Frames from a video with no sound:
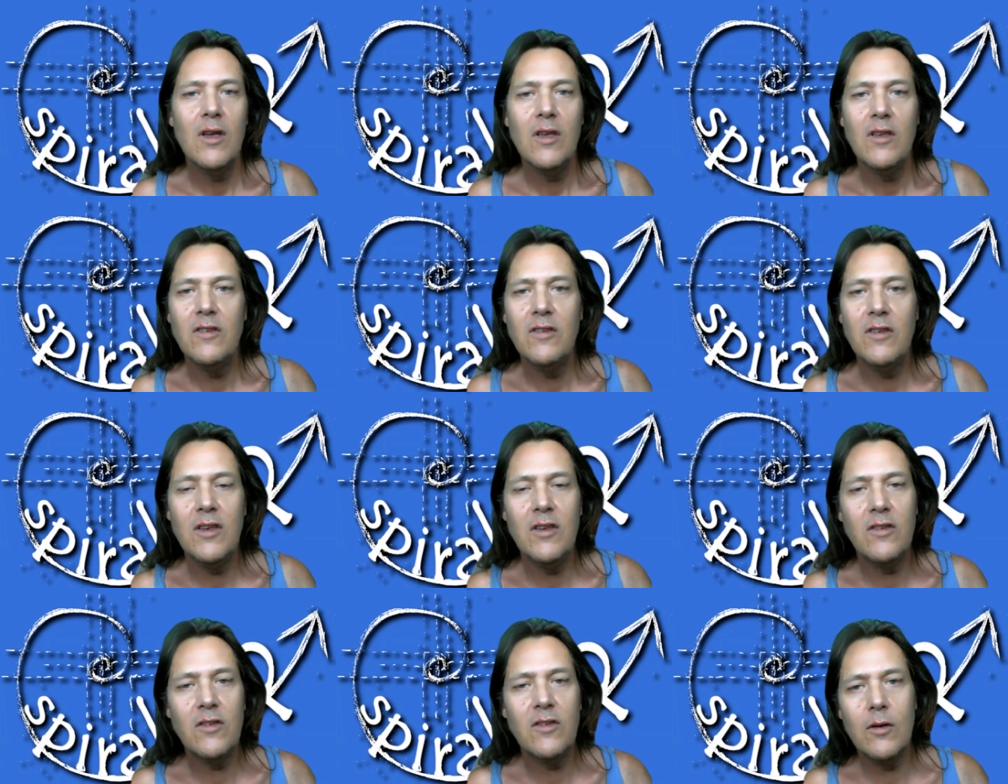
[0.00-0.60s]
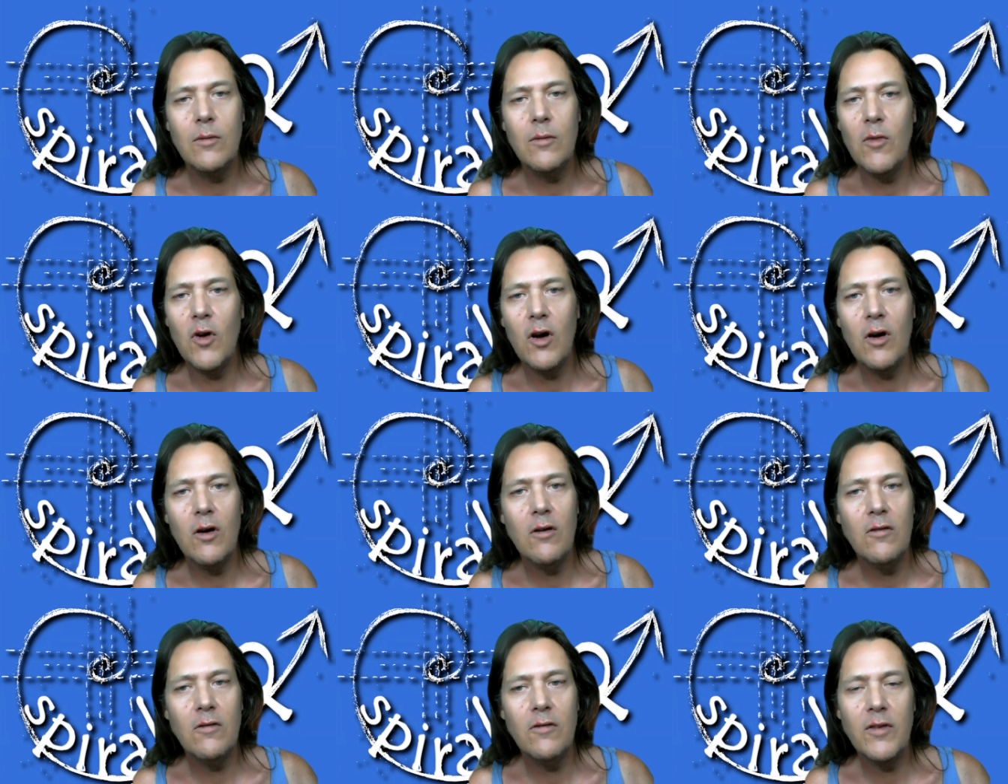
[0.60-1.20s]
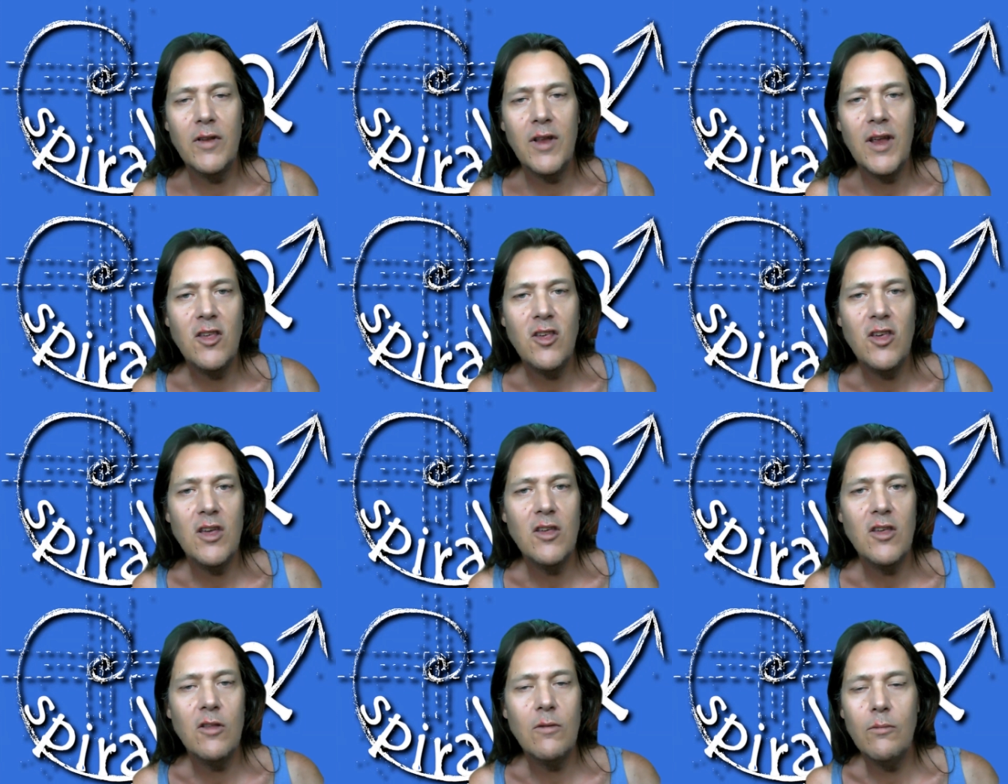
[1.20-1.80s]
system of
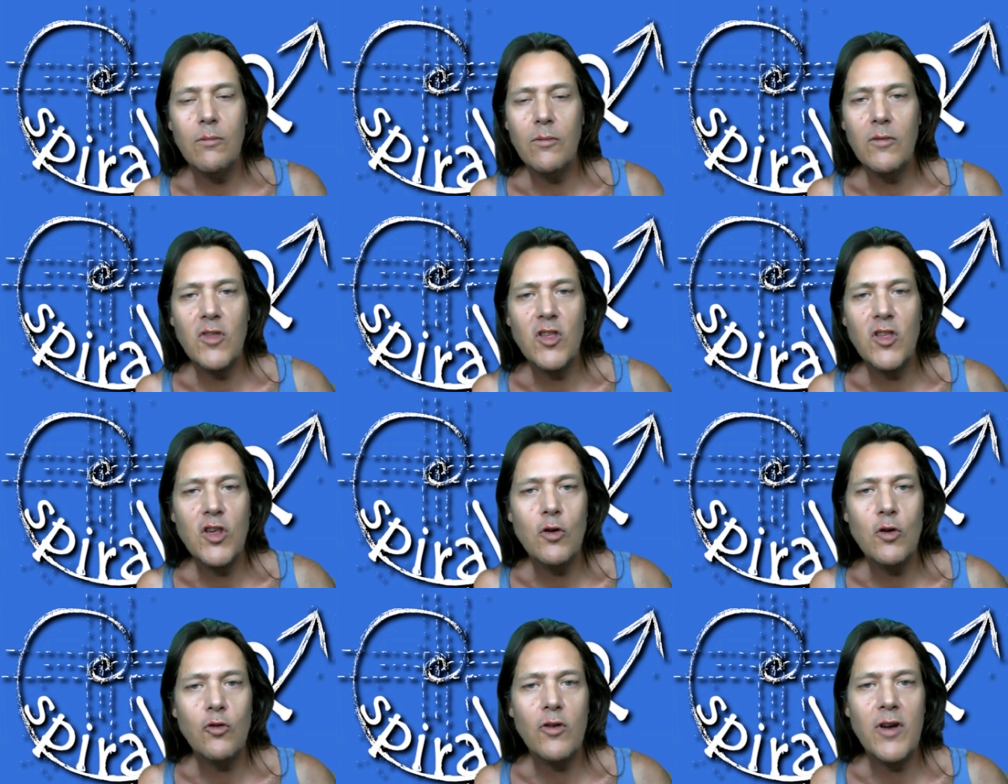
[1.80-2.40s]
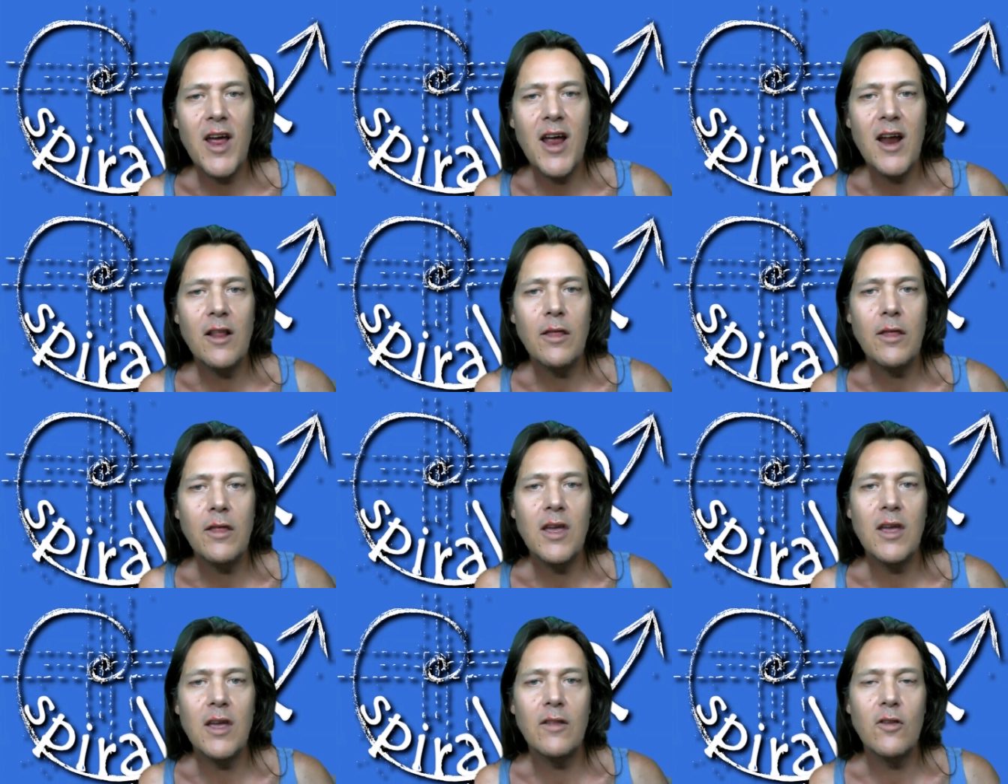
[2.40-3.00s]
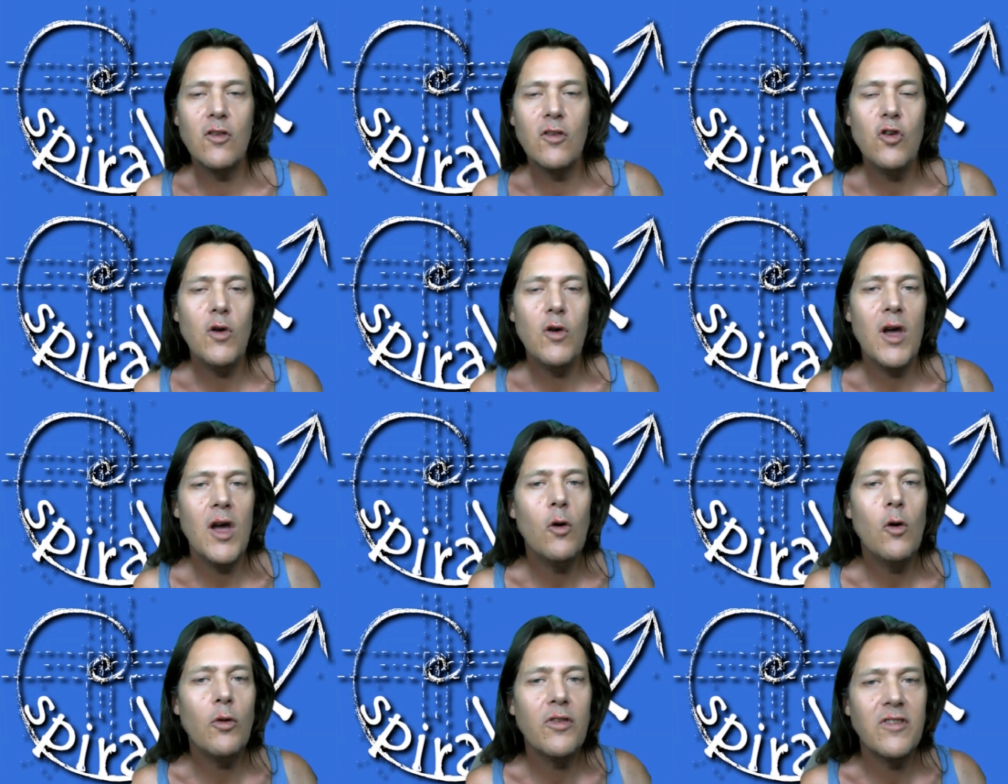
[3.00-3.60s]
teaching children how to think, the new
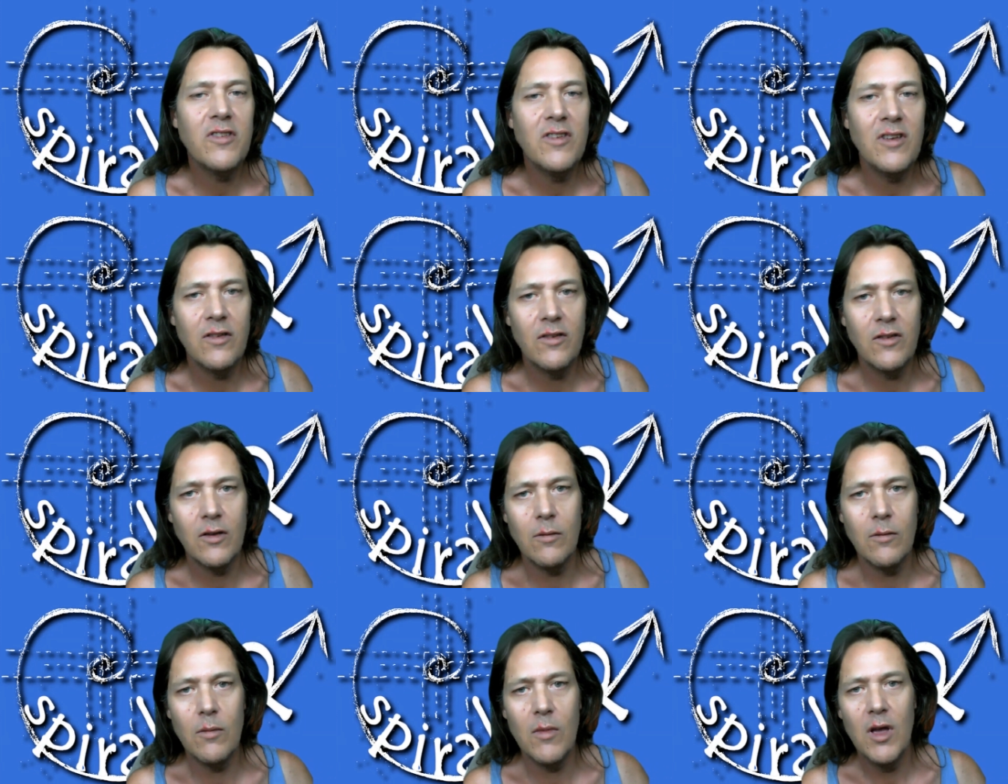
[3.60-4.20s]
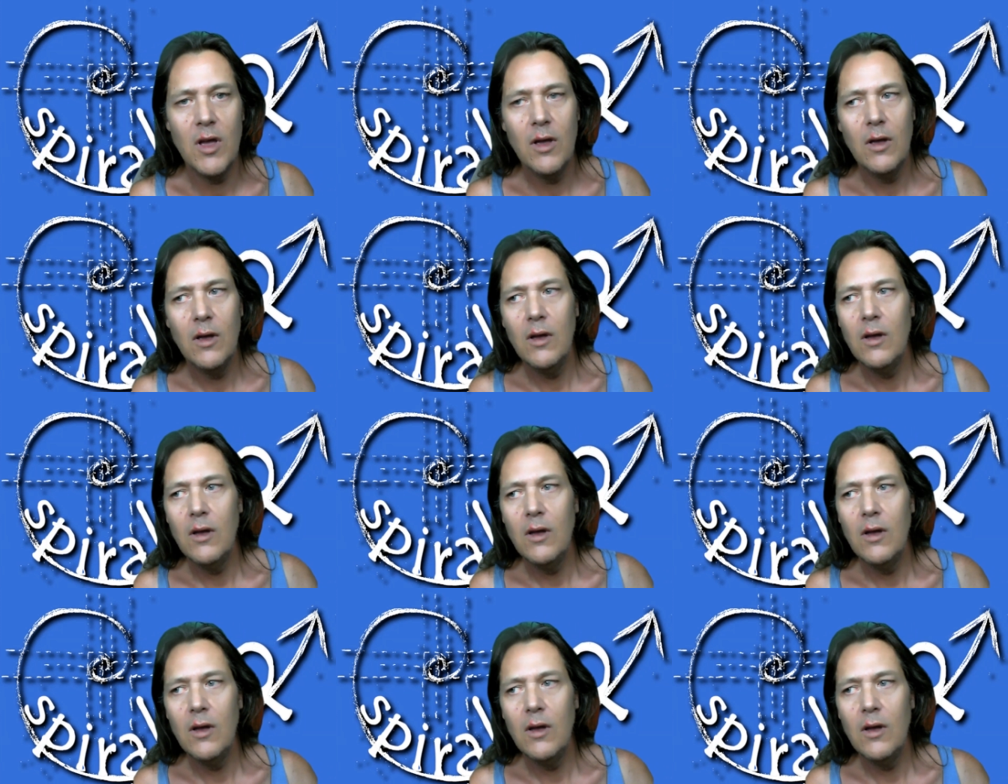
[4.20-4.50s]
health system,